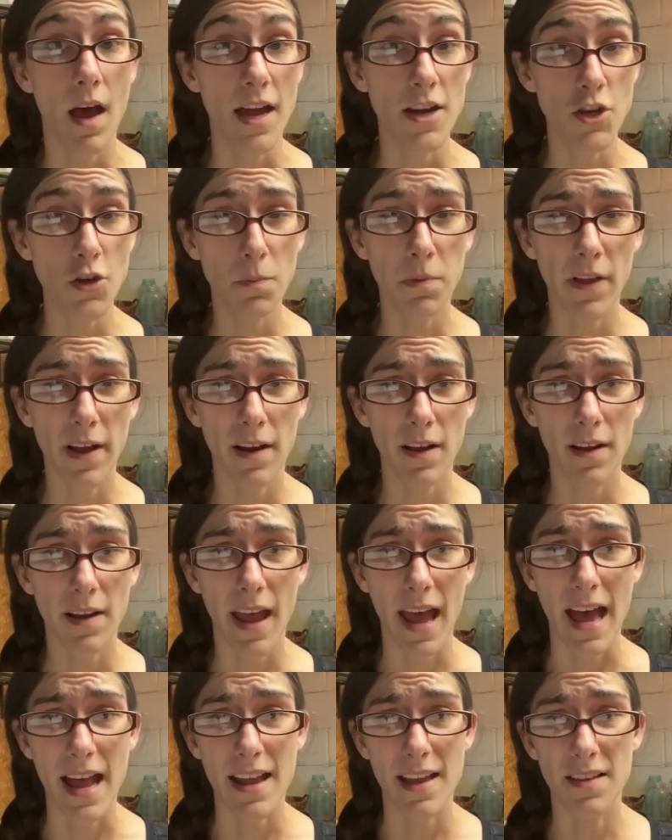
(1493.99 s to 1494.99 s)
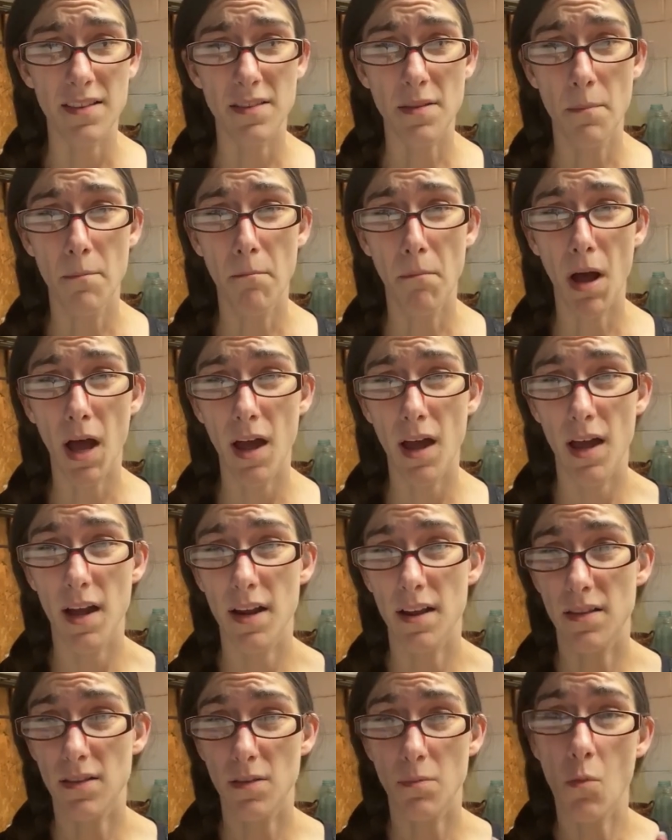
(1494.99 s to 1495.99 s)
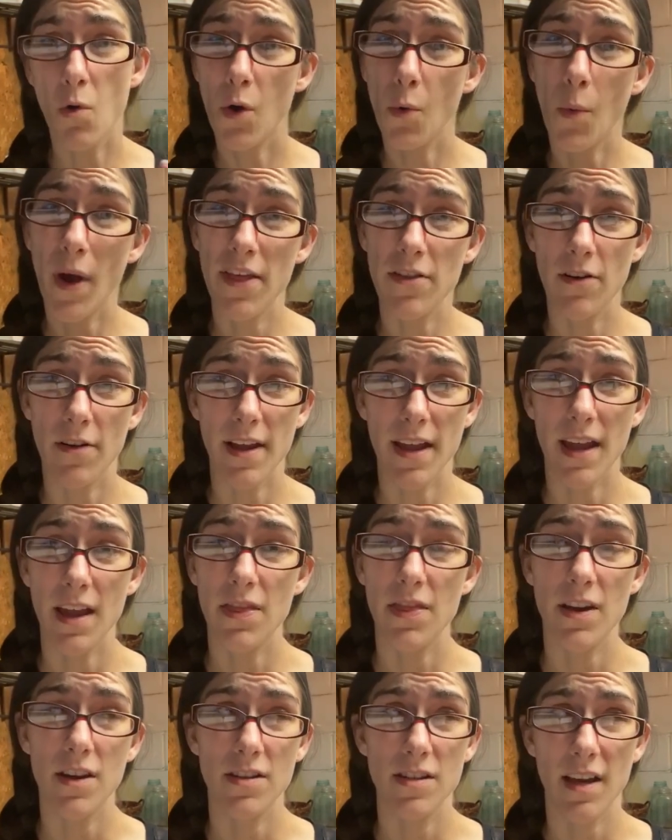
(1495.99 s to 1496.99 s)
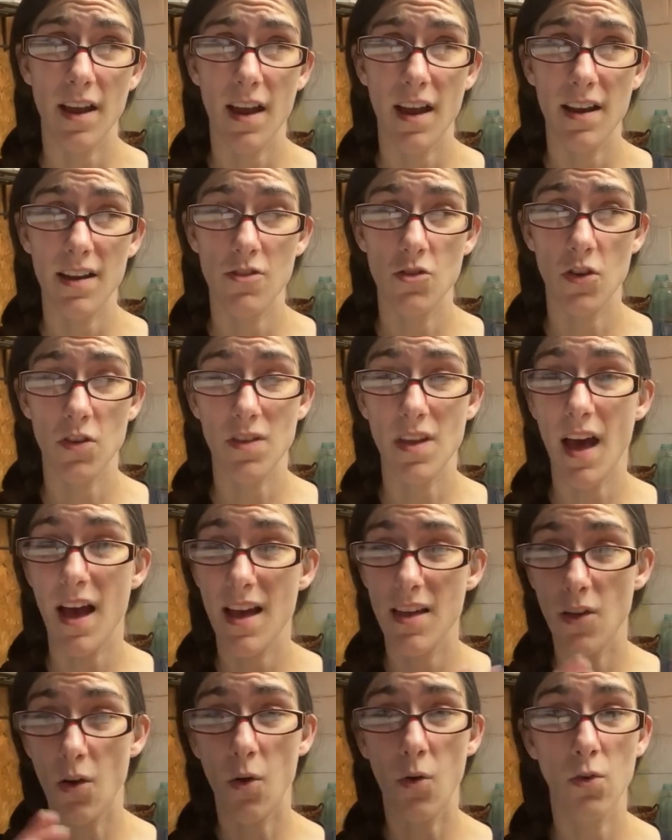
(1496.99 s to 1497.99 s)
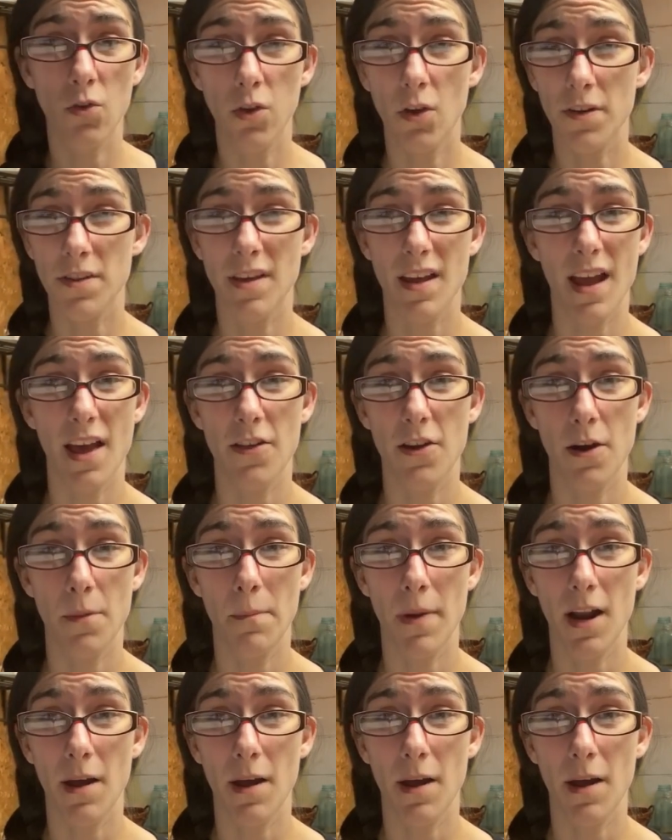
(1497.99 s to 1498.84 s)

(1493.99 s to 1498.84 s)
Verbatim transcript: I do plan on adding some mud and some more weathering in there to kind of just tie the whole look together,